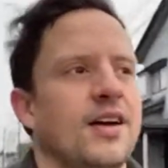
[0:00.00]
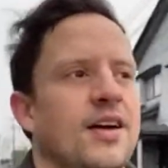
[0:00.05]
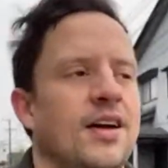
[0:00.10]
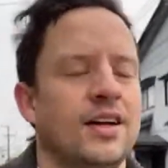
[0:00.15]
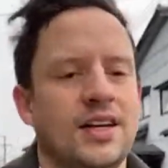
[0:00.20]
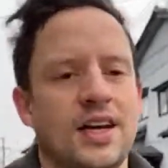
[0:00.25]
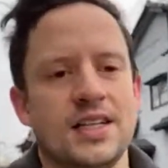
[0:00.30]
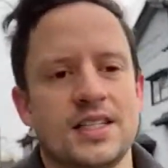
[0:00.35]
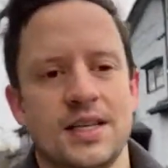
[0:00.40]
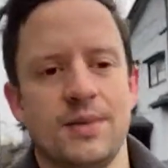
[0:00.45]

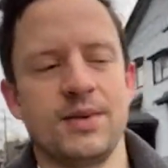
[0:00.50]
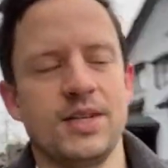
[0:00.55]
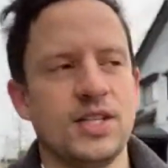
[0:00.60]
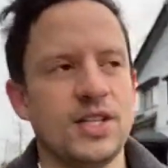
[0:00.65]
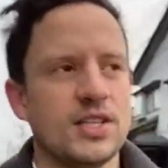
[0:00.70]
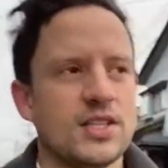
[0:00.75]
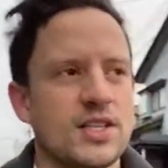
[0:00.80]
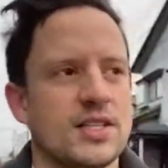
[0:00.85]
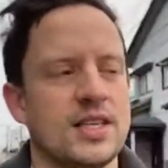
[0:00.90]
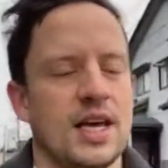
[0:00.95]
guys, give me
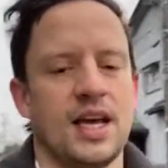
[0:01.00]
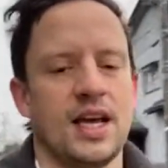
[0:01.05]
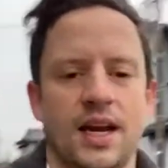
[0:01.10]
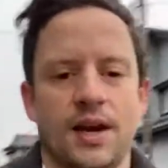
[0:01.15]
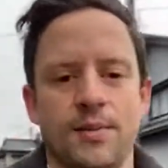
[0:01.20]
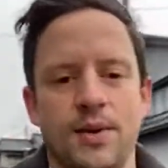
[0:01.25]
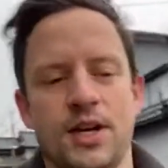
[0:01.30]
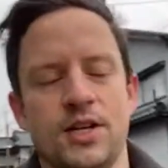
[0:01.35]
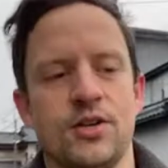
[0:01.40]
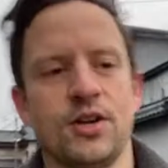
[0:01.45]
just a second, I'm
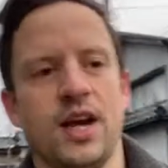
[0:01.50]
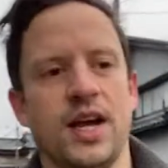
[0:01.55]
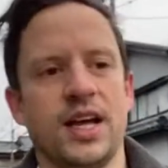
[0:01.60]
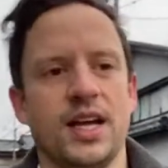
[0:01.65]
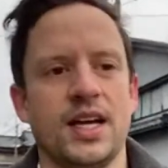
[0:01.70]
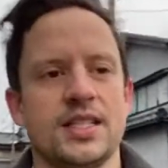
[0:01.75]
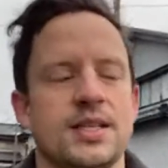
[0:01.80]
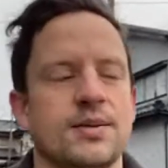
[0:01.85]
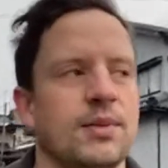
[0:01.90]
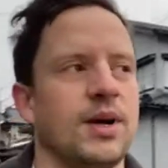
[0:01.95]
going to try and
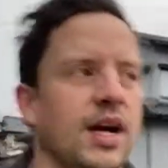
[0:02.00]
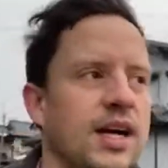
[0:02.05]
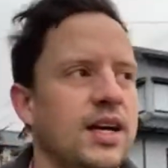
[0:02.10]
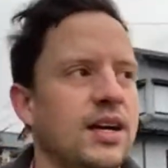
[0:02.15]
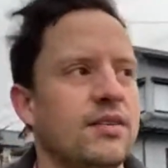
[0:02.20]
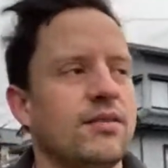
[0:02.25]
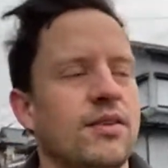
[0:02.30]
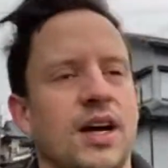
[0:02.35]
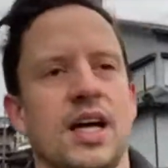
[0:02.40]
get some kind of